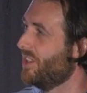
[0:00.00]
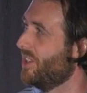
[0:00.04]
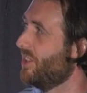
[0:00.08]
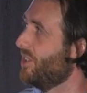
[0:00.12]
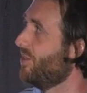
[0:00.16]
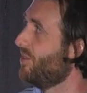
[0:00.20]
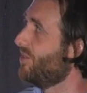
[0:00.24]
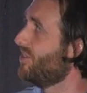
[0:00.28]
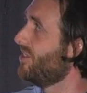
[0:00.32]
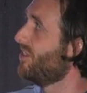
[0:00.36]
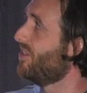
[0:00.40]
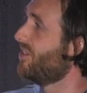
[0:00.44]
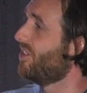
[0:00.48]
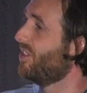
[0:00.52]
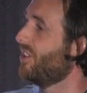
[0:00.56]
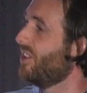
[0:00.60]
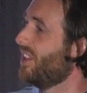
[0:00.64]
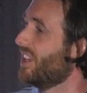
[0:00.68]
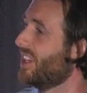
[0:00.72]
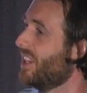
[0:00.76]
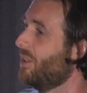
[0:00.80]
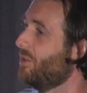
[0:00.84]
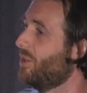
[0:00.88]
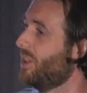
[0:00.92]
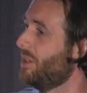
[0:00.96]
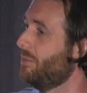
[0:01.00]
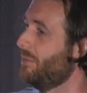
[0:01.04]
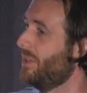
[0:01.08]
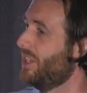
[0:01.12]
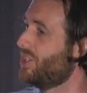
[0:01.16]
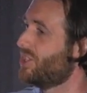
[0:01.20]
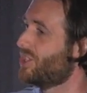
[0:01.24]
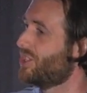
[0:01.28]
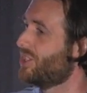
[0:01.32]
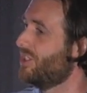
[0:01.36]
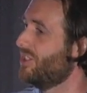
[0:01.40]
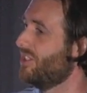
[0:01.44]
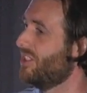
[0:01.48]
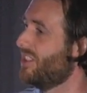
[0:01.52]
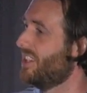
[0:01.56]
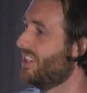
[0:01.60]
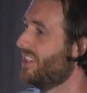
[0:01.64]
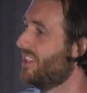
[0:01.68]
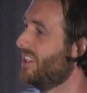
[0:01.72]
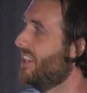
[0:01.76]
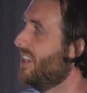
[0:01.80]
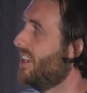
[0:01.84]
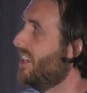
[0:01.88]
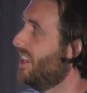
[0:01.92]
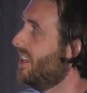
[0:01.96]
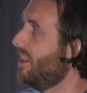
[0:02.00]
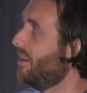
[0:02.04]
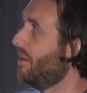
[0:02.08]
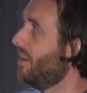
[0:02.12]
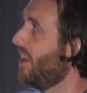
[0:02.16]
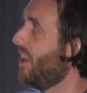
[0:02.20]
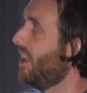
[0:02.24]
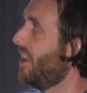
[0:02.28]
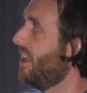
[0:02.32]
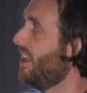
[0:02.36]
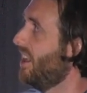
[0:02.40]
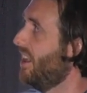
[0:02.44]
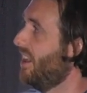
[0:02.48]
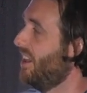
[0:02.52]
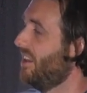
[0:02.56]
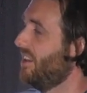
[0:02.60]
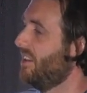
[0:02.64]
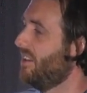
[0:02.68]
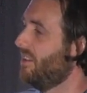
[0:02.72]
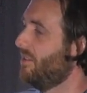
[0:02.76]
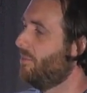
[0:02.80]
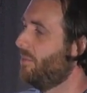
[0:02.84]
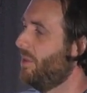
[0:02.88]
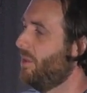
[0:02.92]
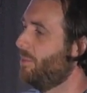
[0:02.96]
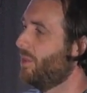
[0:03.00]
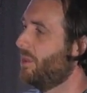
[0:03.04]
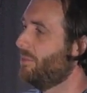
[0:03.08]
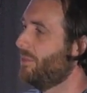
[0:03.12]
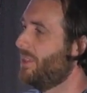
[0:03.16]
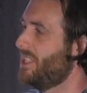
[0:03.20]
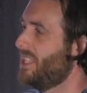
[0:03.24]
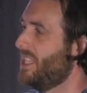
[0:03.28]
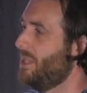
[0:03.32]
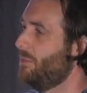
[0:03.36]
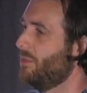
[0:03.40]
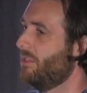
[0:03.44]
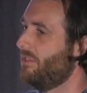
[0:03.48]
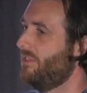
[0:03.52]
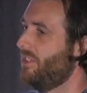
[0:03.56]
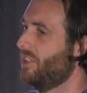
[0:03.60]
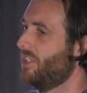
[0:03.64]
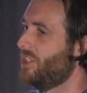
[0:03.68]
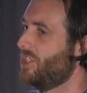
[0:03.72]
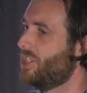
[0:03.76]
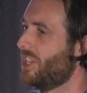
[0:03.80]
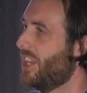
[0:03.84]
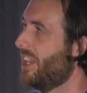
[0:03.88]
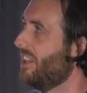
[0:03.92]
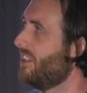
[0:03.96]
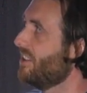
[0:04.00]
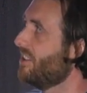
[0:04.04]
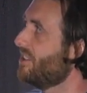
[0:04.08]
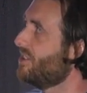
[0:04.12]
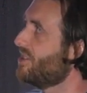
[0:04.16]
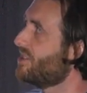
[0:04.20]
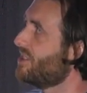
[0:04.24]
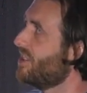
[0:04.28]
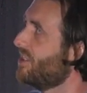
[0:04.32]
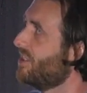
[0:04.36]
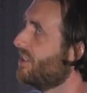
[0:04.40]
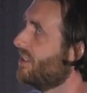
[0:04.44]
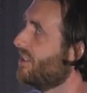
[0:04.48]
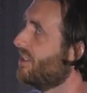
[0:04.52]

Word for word: of those. And so, like, I want to make sure that people on my team are feeling challenged, that